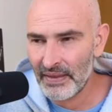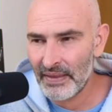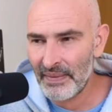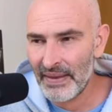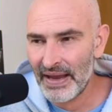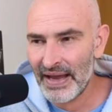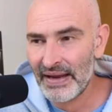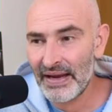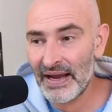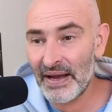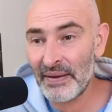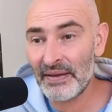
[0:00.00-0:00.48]

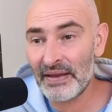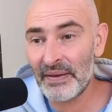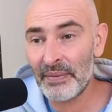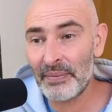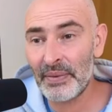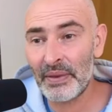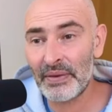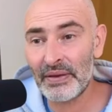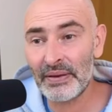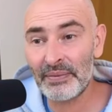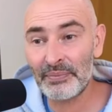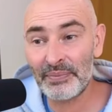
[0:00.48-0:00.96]
And now the
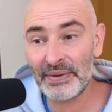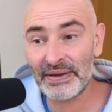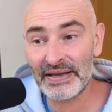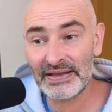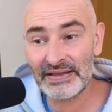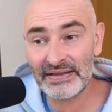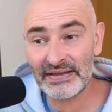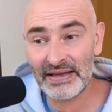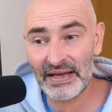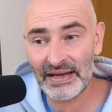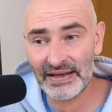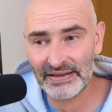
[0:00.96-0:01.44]
opponent
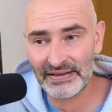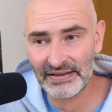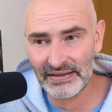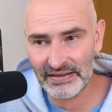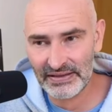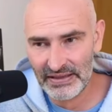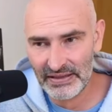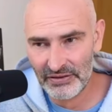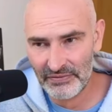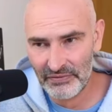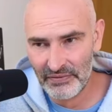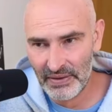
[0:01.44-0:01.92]
plays knight to
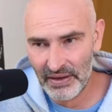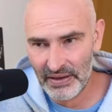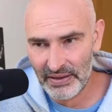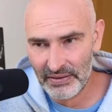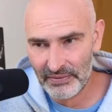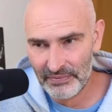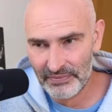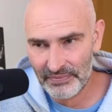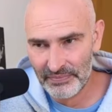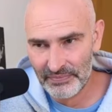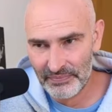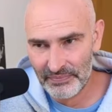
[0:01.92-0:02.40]
d5.